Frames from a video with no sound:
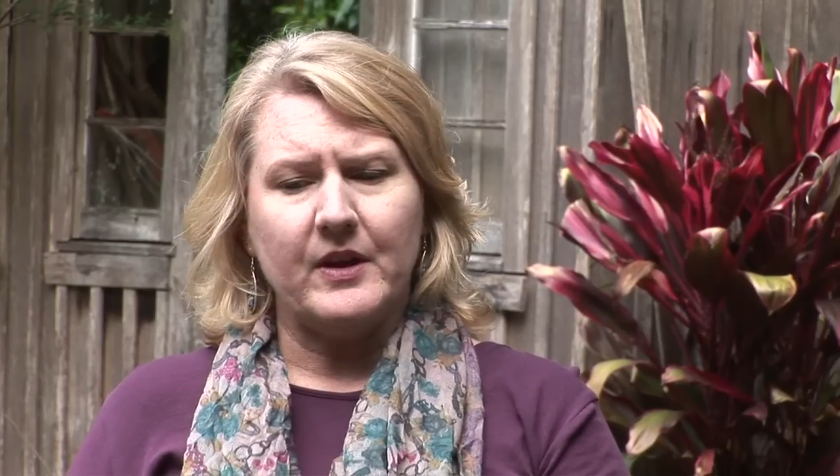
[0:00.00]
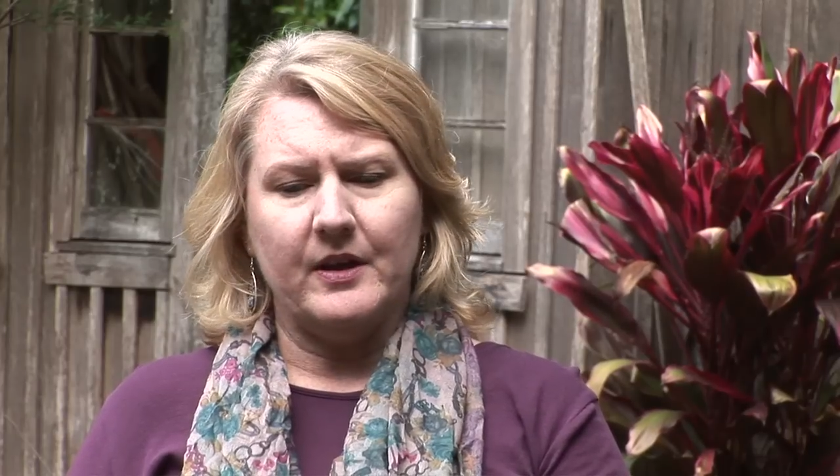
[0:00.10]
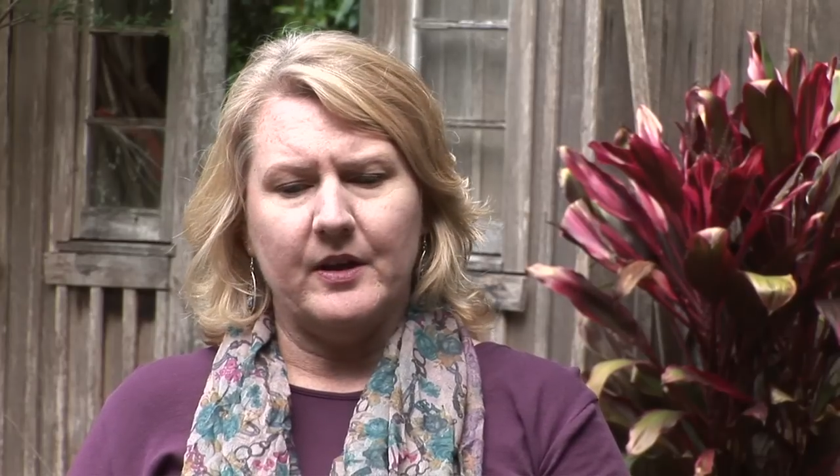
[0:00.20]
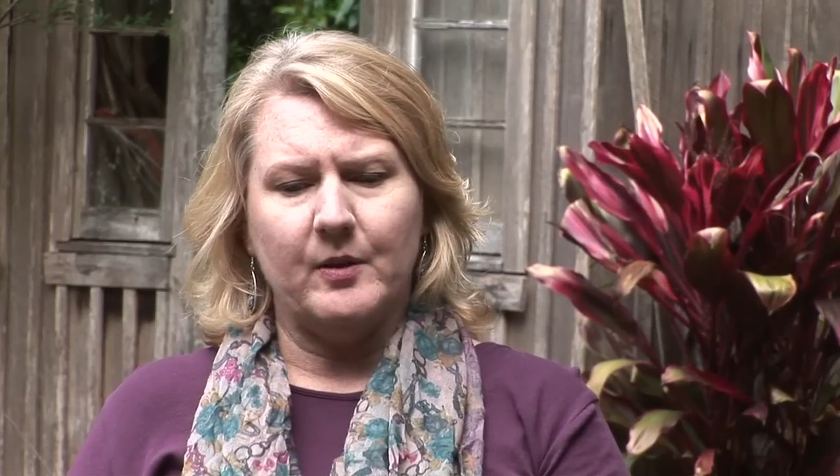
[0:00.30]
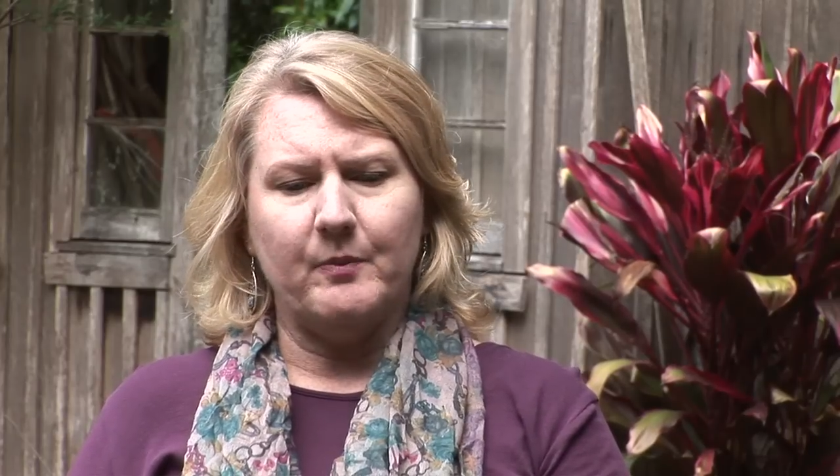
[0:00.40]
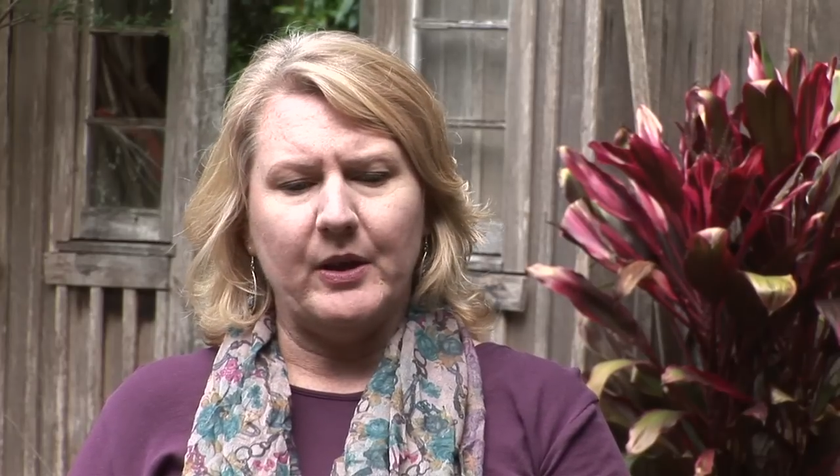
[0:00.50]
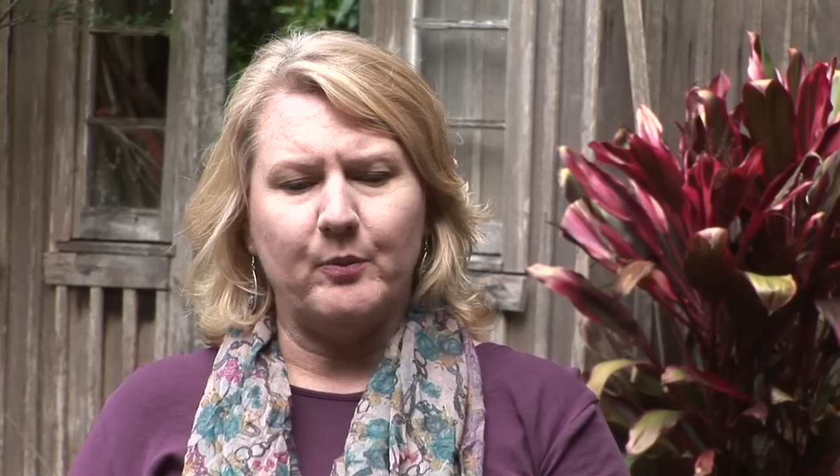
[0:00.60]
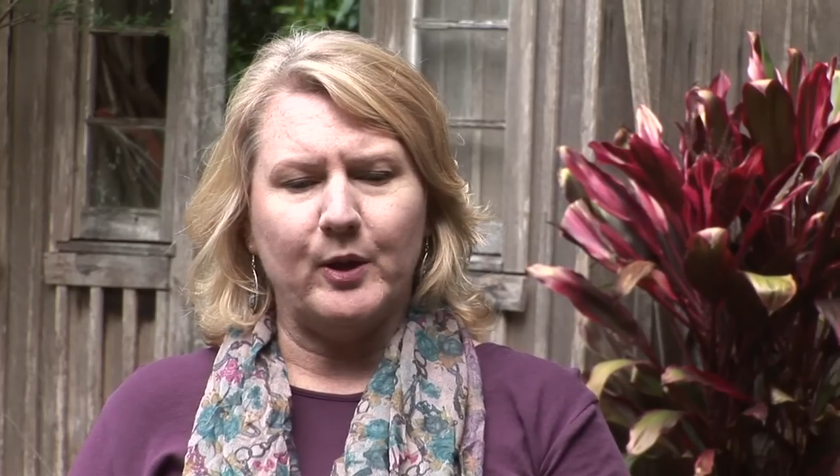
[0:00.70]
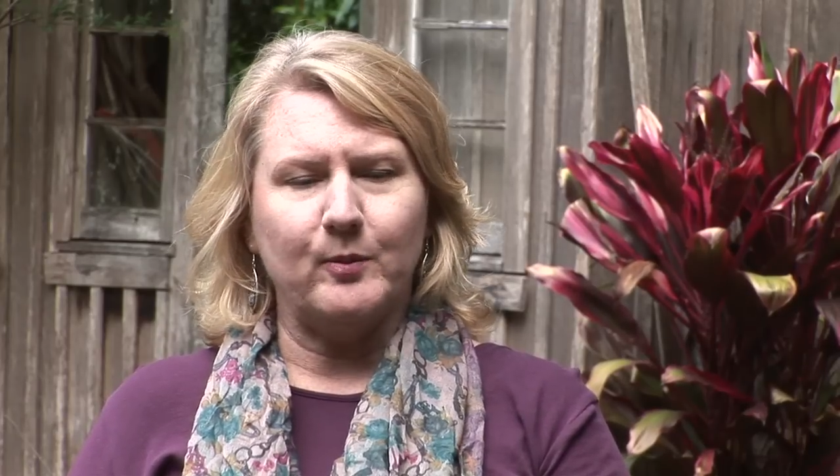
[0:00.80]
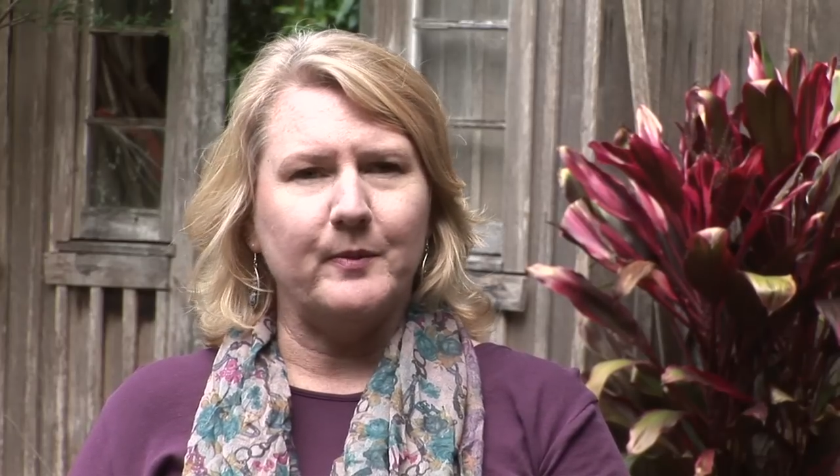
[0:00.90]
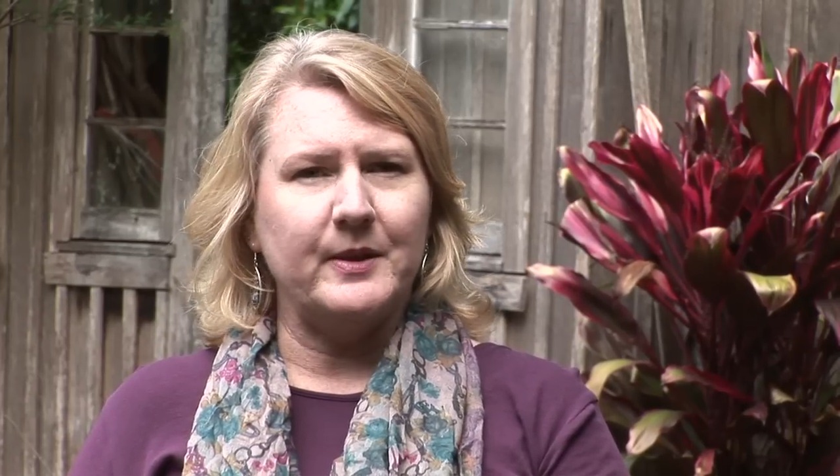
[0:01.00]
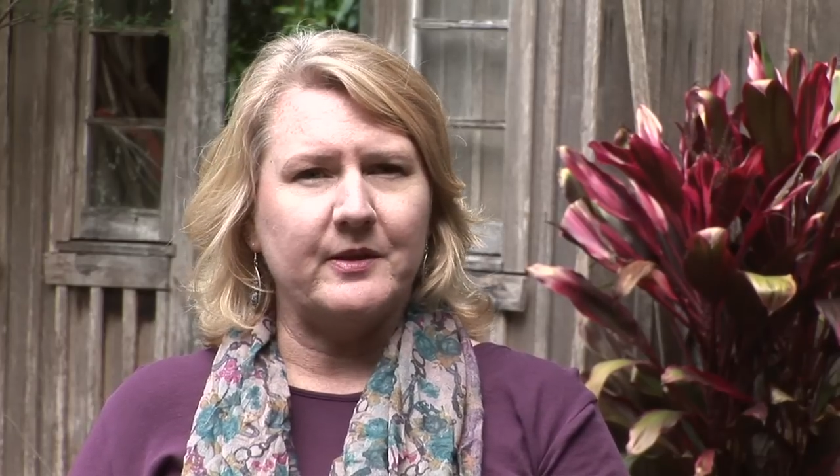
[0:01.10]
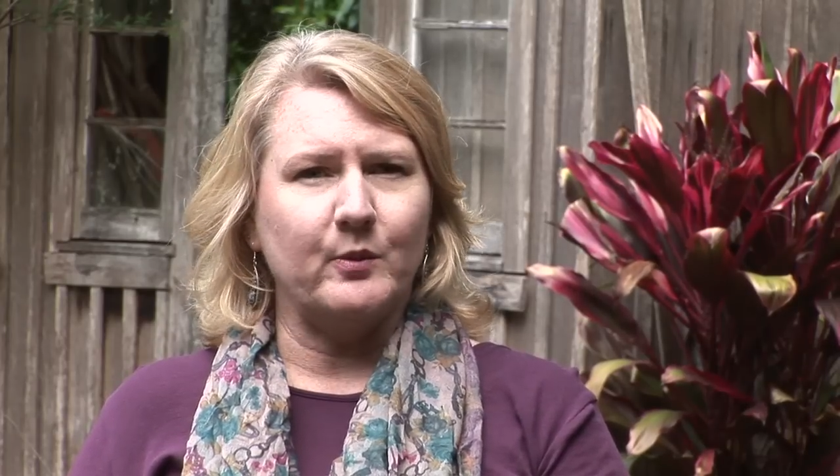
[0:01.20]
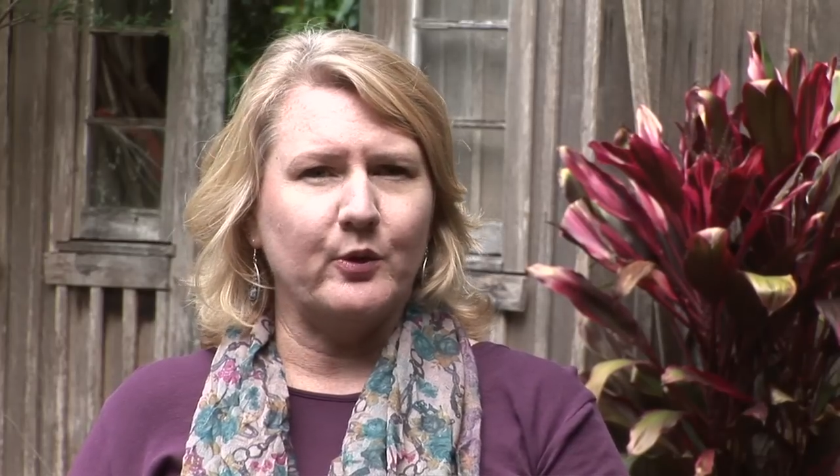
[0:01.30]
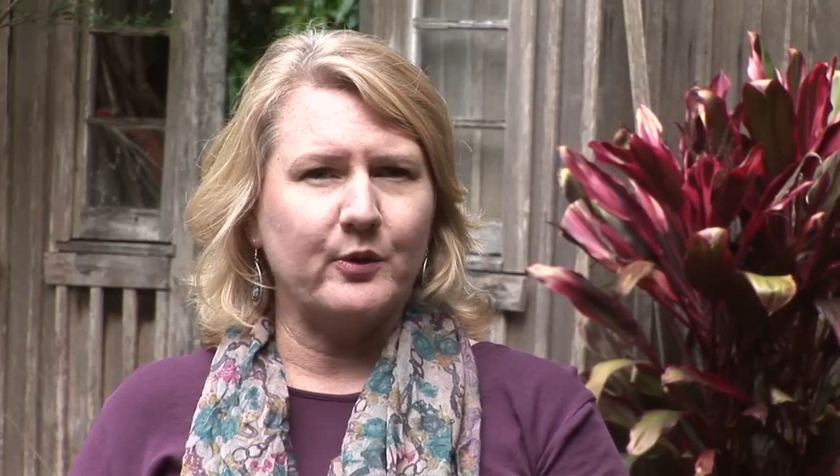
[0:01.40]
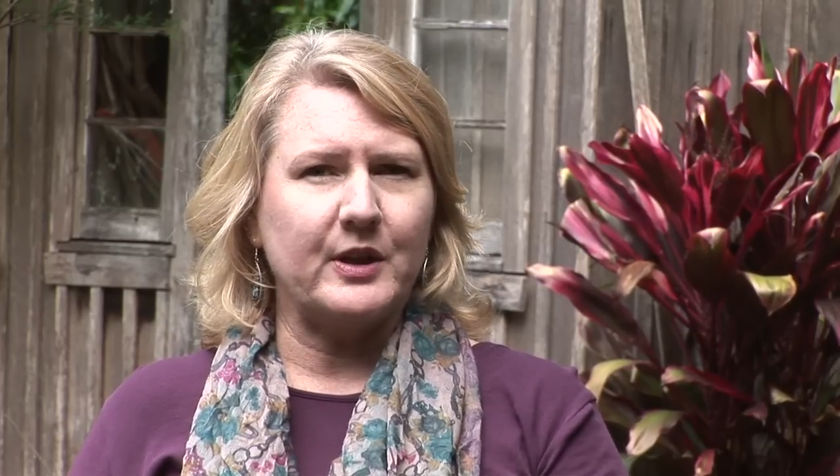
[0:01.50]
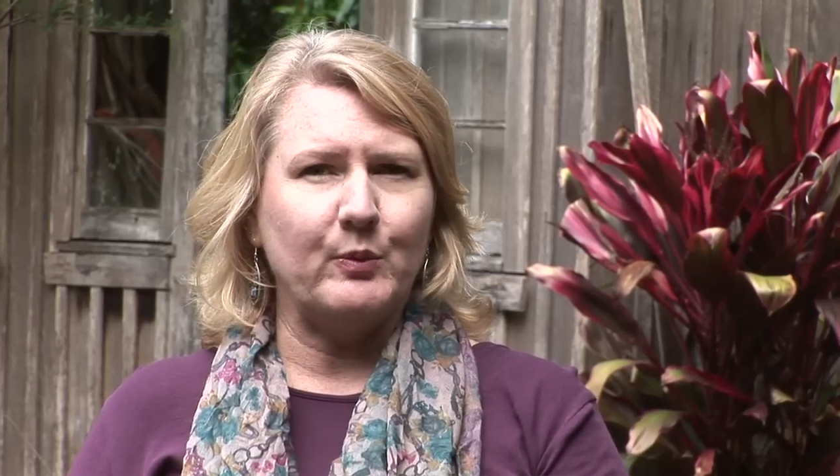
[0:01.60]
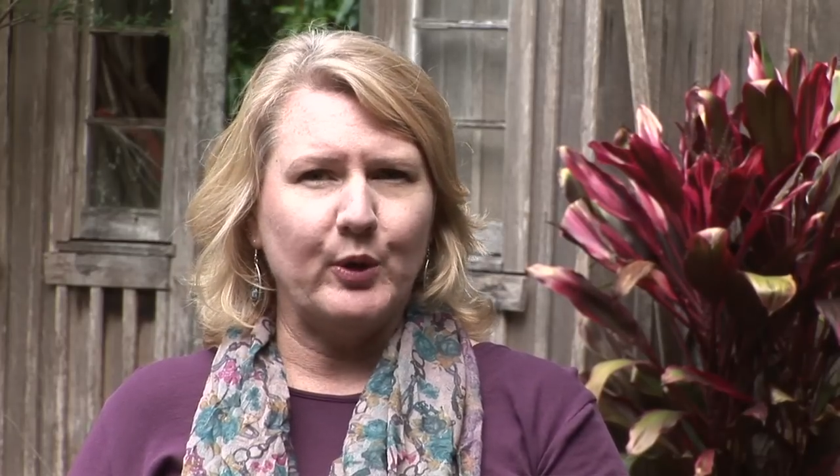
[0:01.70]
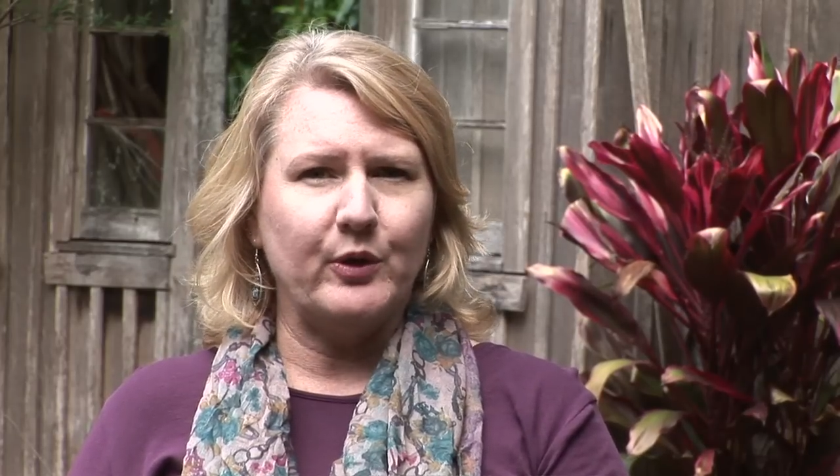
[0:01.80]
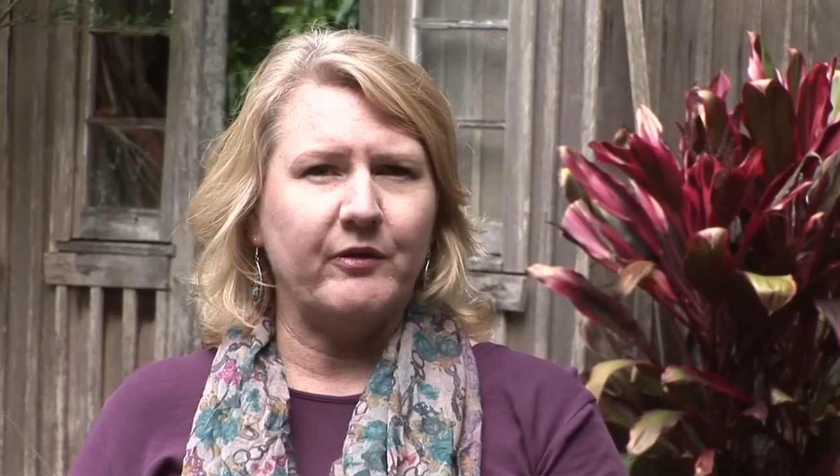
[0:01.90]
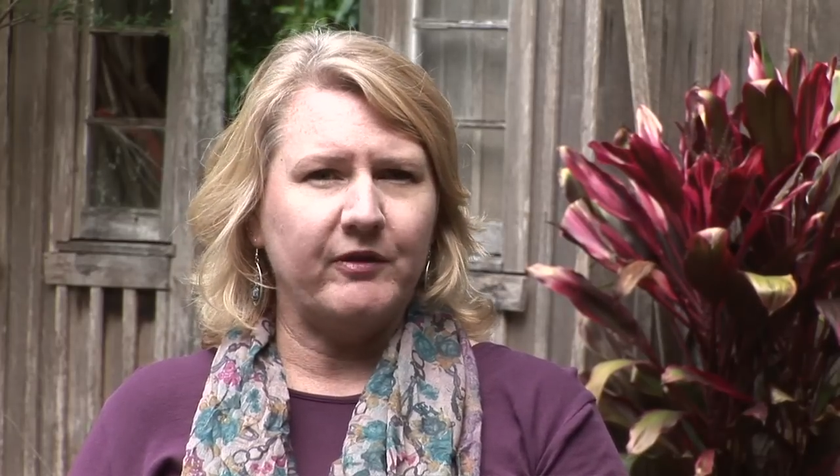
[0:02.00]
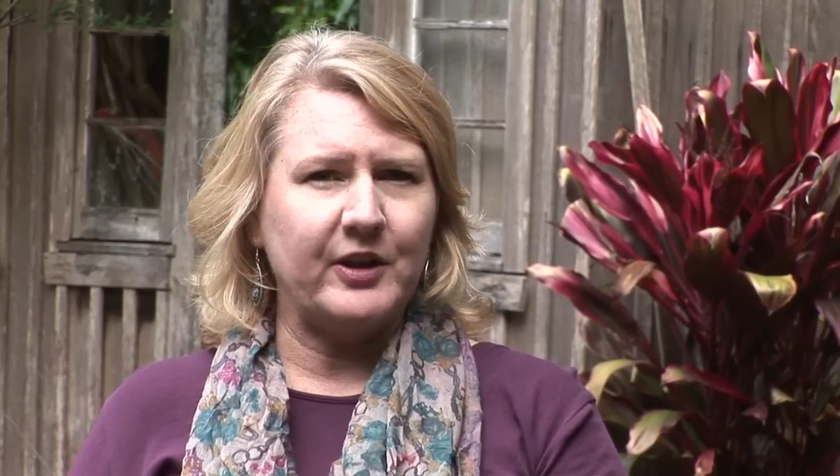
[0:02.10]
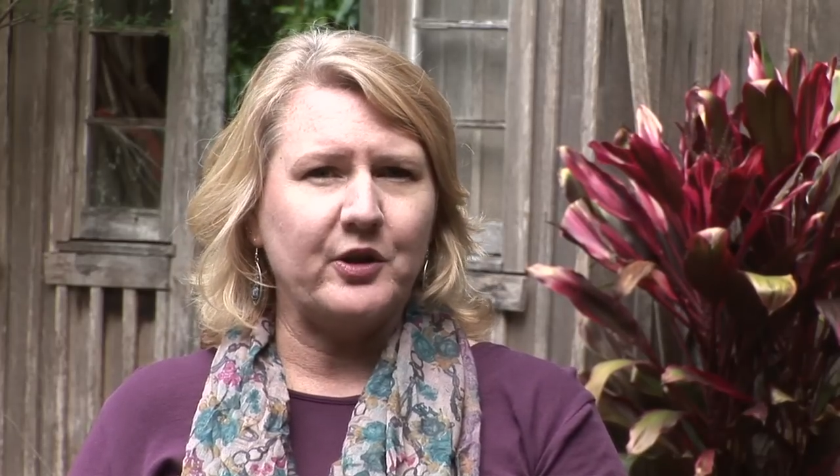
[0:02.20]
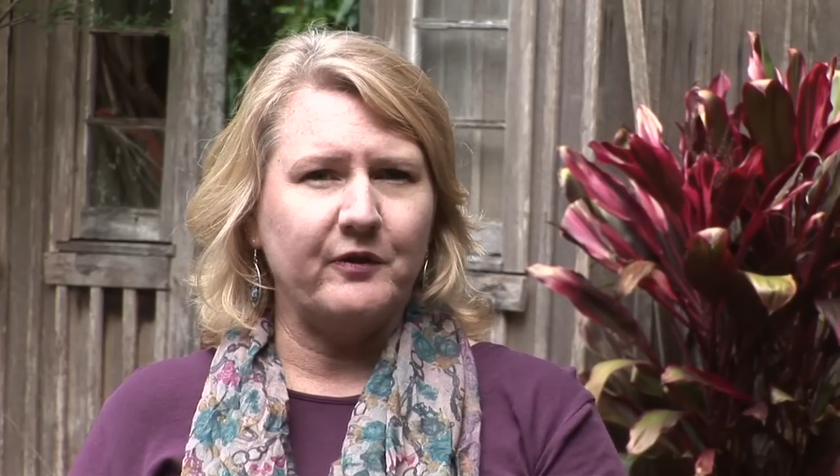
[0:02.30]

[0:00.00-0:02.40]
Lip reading: But the problem is it would also burn the flesh